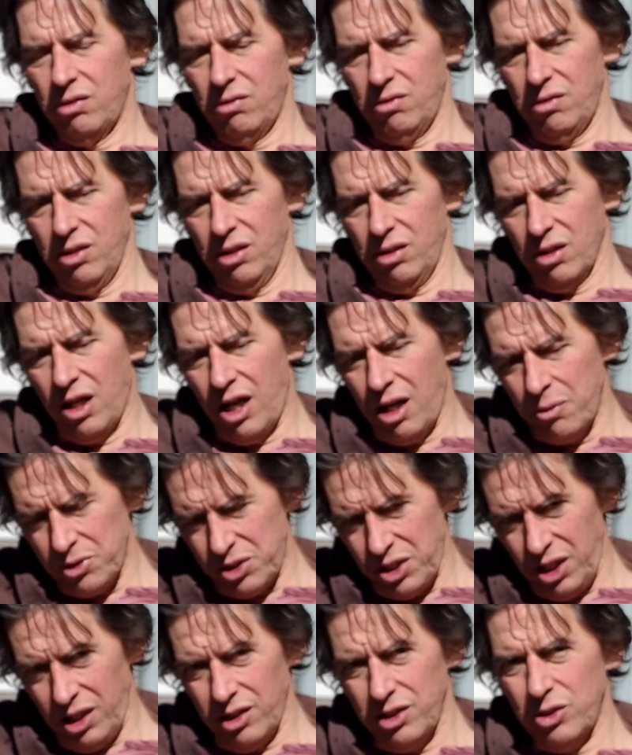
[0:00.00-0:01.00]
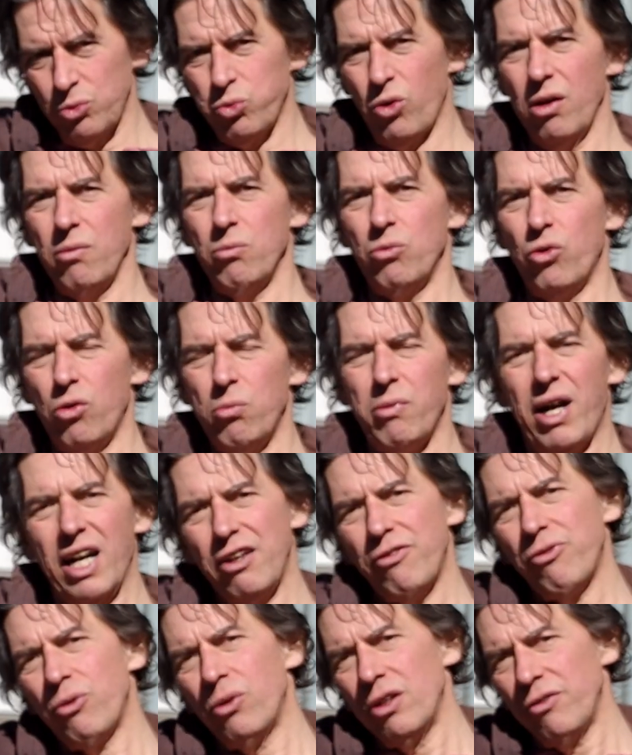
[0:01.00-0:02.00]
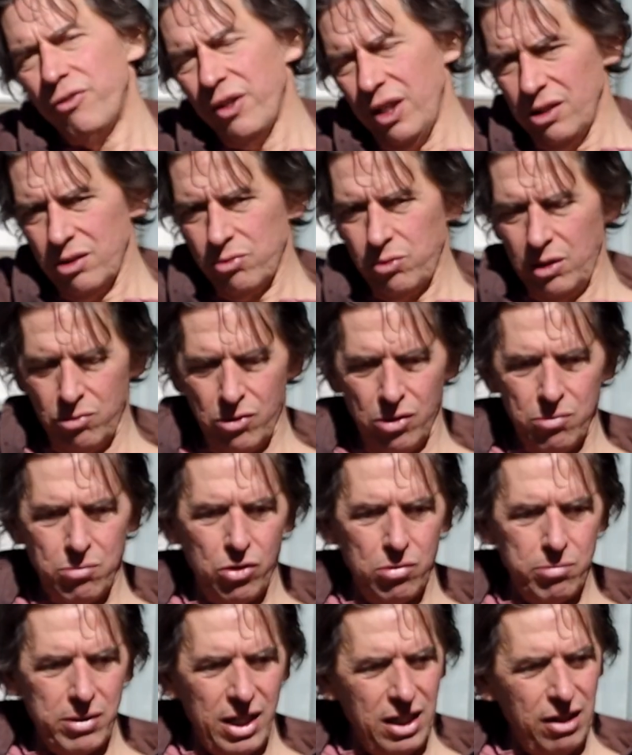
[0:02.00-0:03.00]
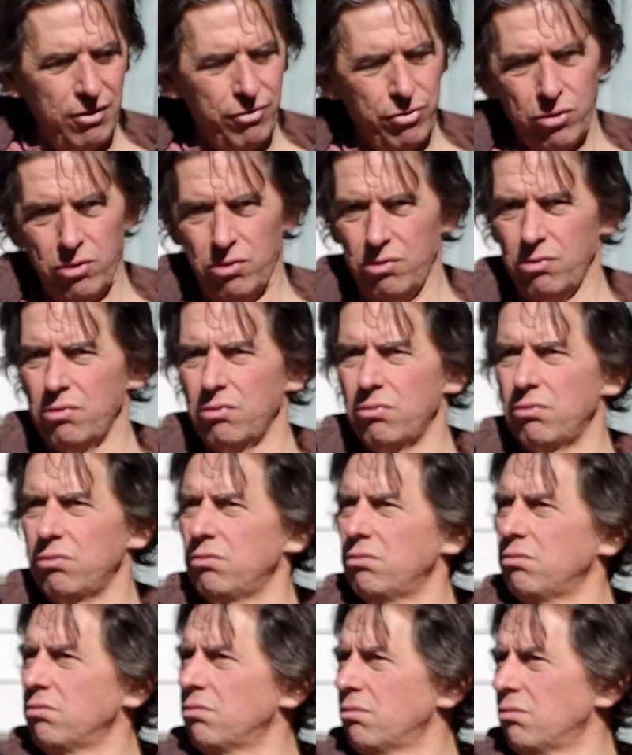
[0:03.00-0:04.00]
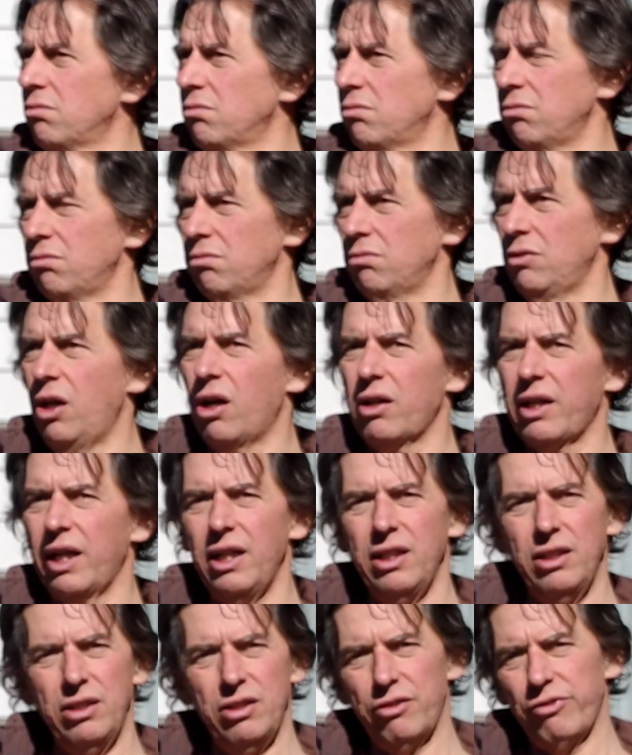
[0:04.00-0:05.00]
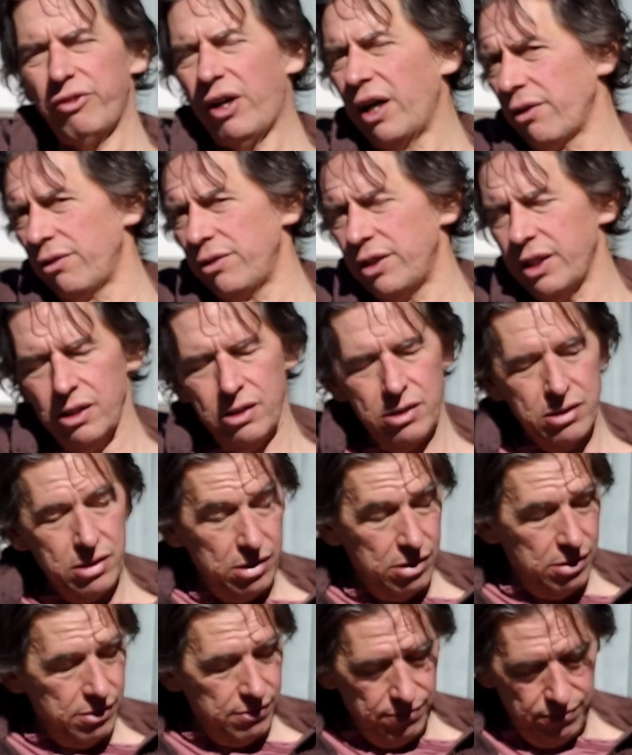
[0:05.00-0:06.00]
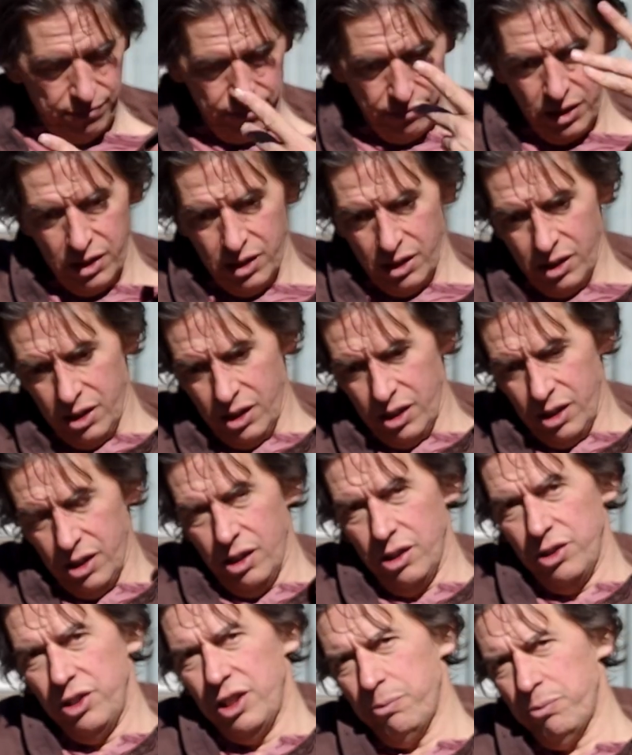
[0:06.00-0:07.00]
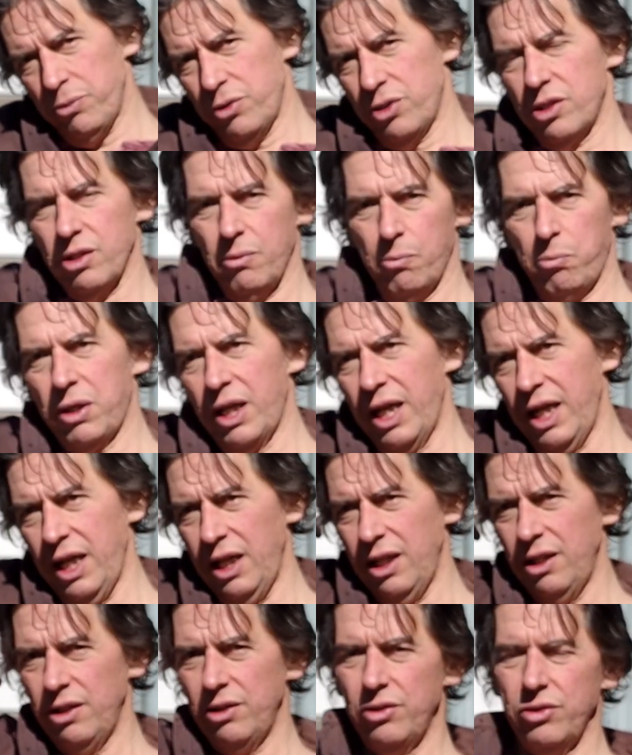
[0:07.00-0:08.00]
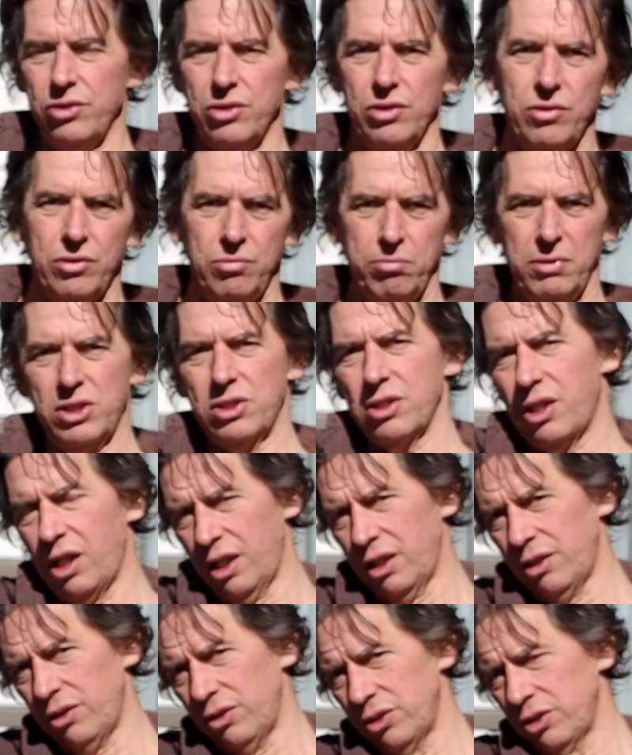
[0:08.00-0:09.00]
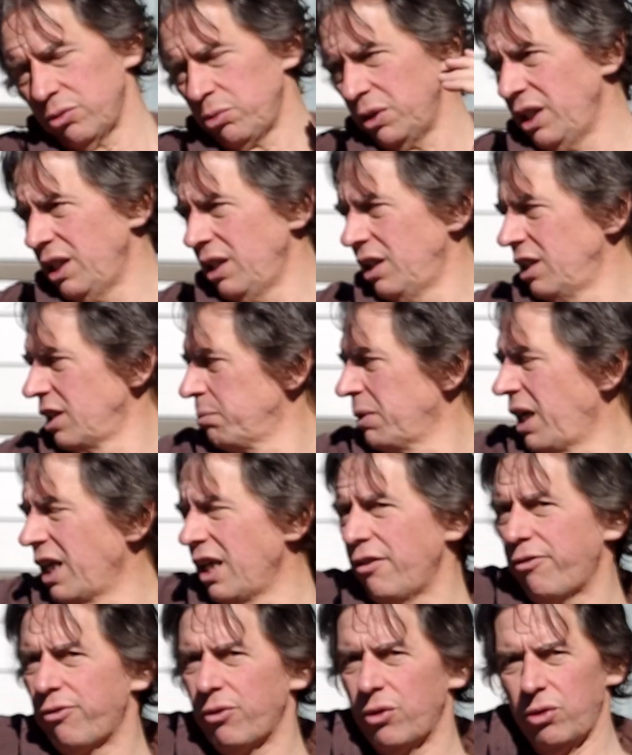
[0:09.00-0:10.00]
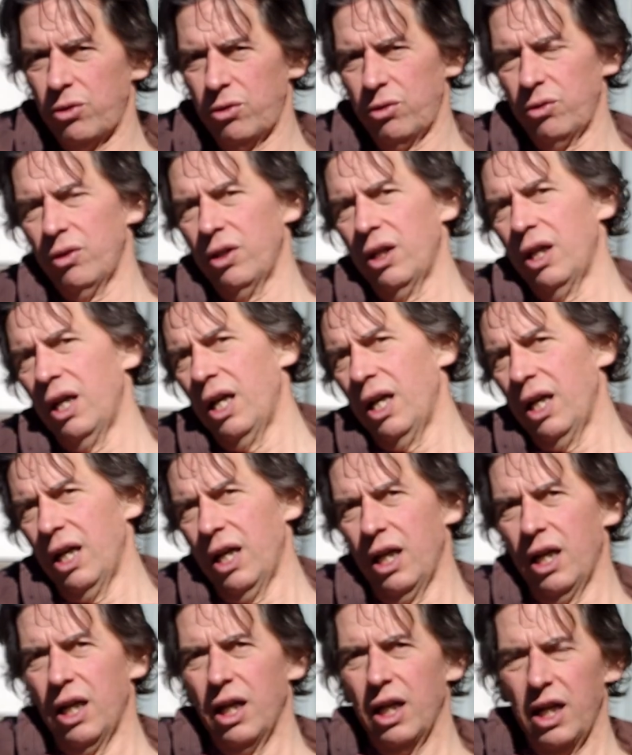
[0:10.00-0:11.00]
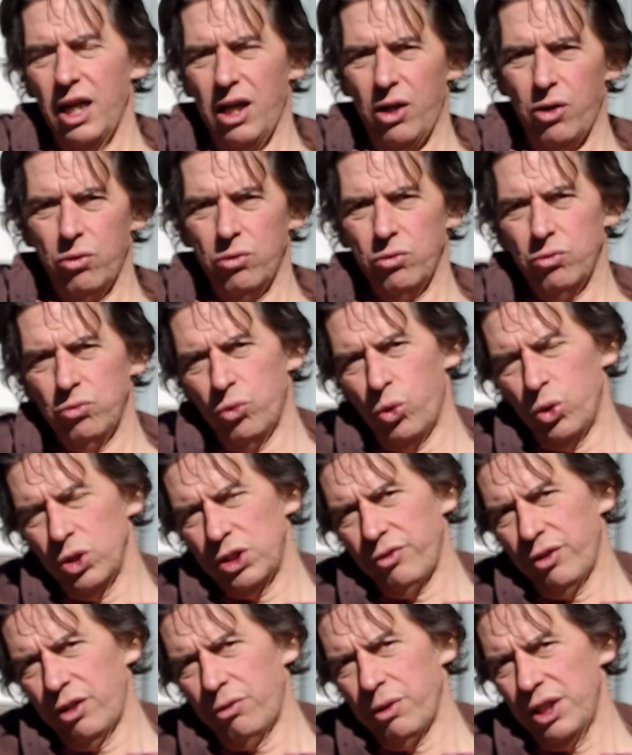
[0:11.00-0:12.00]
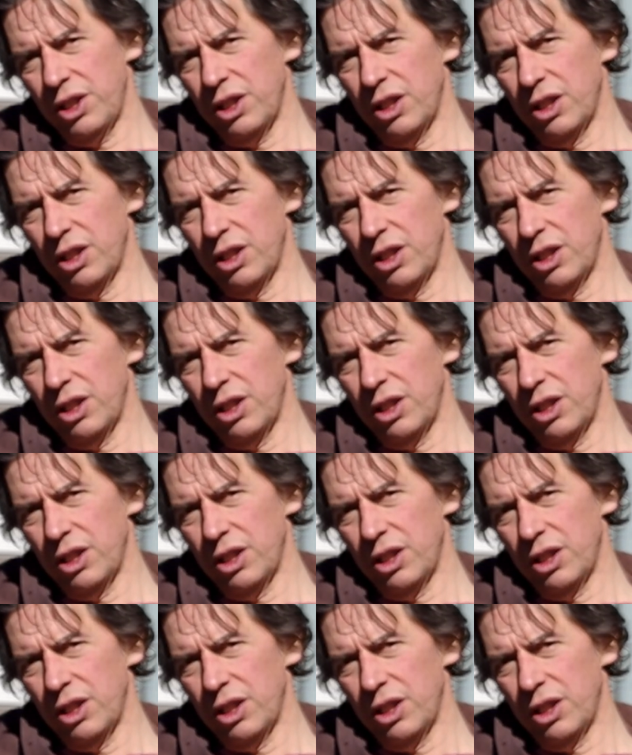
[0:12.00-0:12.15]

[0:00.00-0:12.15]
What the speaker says: The arms dealers want more money for defence. We want more money for Lockheed's fighter jets and ships and planes and missiles. We need this money for our wars of aggression